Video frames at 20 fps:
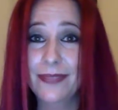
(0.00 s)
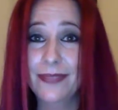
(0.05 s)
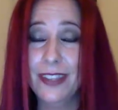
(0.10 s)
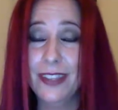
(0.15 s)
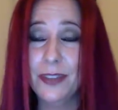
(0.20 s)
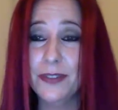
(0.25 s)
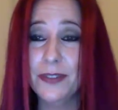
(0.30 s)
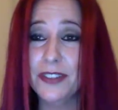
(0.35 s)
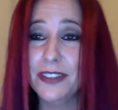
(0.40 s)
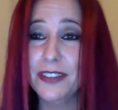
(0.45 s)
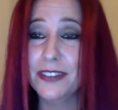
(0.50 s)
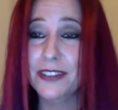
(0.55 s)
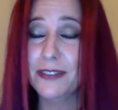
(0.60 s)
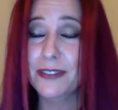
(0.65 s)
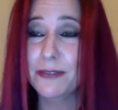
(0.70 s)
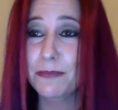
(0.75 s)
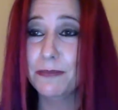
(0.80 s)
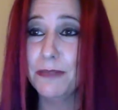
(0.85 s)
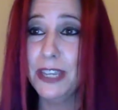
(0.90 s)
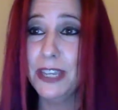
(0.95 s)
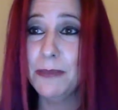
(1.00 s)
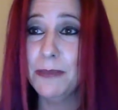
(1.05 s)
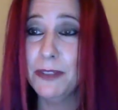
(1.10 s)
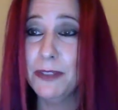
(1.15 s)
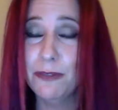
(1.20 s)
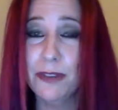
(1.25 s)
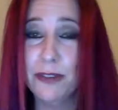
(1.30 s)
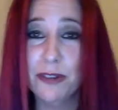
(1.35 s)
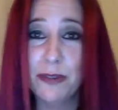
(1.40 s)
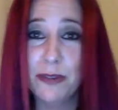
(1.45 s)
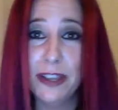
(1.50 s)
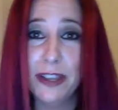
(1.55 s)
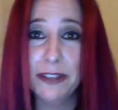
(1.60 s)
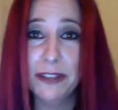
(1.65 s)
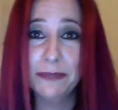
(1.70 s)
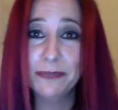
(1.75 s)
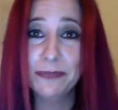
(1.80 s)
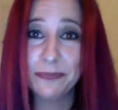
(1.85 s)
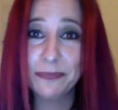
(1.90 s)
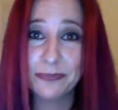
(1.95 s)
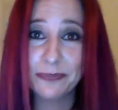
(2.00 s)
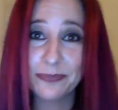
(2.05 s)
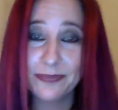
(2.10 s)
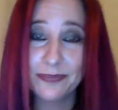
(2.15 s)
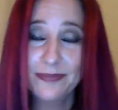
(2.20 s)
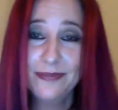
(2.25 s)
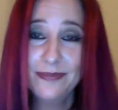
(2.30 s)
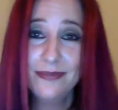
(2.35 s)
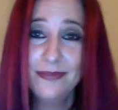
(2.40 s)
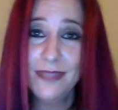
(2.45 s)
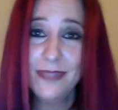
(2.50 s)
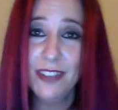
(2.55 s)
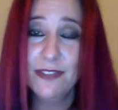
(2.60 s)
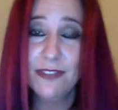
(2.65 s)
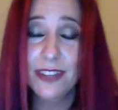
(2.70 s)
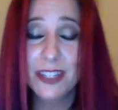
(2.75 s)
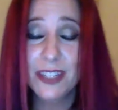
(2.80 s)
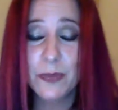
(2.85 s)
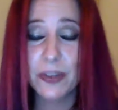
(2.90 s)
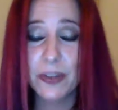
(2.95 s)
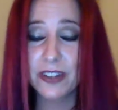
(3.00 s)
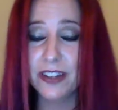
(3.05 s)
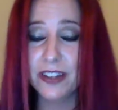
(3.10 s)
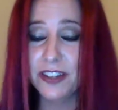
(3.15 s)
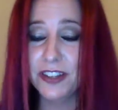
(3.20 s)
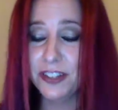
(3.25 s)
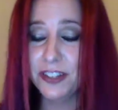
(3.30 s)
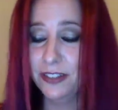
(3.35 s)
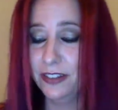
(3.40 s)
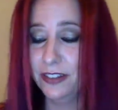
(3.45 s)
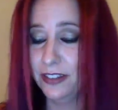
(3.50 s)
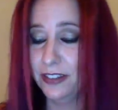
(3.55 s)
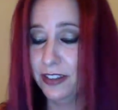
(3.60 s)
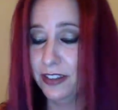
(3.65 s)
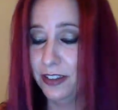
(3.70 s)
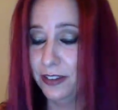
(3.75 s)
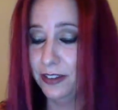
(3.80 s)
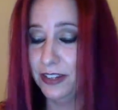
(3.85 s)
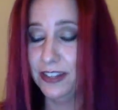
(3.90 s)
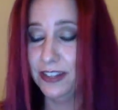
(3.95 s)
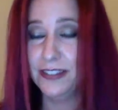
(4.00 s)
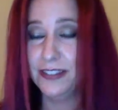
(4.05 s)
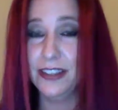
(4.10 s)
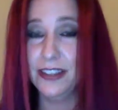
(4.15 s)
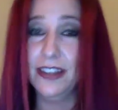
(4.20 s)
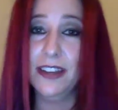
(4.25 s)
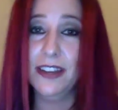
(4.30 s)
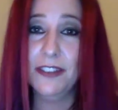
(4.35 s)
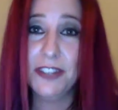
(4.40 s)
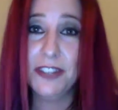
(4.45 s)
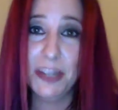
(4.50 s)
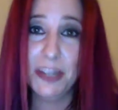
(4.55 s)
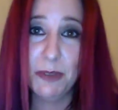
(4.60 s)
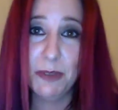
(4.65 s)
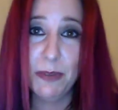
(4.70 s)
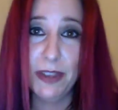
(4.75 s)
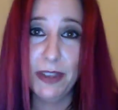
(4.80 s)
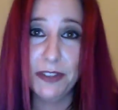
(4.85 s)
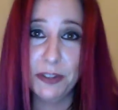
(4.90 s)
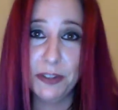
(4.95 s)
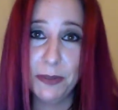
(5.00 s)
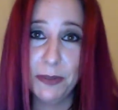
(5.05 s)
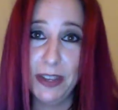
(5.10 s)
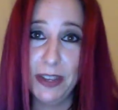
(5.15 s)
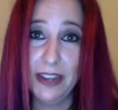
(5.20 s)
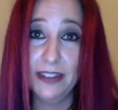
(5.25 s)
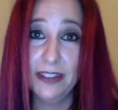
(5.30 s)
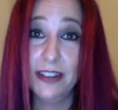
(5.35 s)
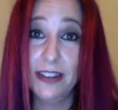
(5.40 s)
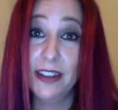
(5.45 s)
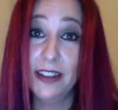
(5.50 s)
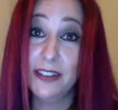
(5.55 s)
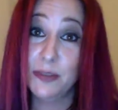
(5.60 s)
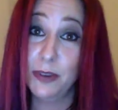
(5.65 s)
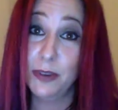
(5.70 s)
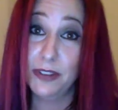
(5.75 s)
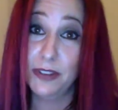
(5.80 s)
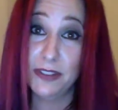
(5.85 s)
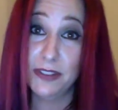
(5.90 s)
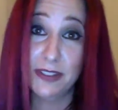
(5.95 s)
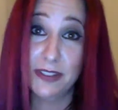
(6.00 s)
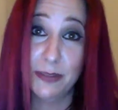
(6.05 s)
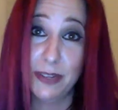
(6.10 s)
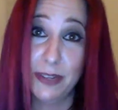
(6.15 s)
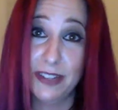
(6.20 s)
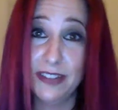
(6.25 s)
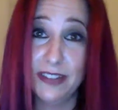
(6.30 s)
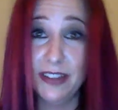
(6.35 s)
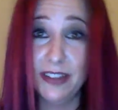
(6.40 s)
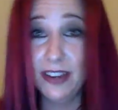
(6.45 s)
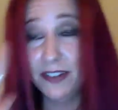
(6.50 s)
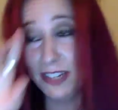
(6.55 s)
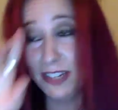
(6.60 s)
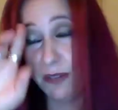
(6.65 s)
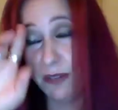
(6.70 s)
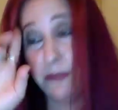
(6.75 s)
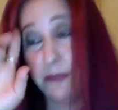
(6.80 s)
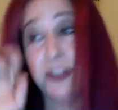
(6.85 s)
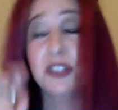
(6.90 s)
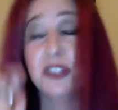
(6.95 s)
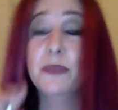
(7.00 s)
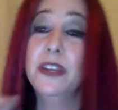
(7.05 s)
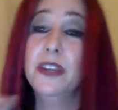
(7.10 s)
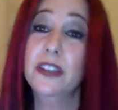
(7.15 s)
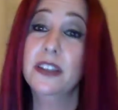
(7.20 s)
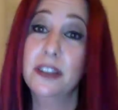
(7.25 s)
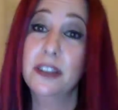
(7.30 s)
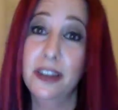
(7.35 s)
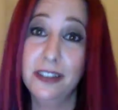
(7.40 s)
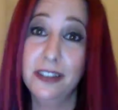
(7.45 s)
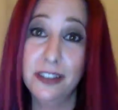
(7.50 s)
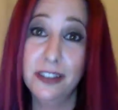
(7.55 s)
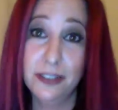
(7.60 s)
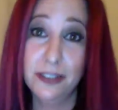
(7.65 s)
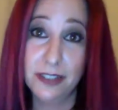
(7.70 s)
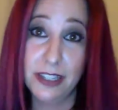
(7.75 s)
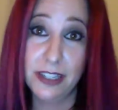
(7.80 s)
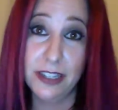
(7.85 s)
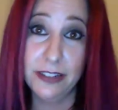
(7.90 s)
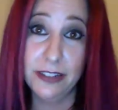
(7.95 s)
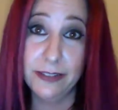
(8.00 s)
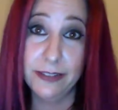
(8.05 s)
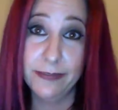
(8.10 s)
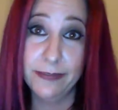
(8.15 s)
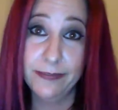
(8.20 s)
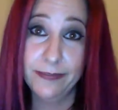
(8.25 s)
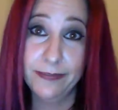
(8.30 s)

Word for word: There was a meme that went around Facebook not too long ago, and it said, every time you masturbate, I swear this is what it said, every time you masturbate, God kills a kitten.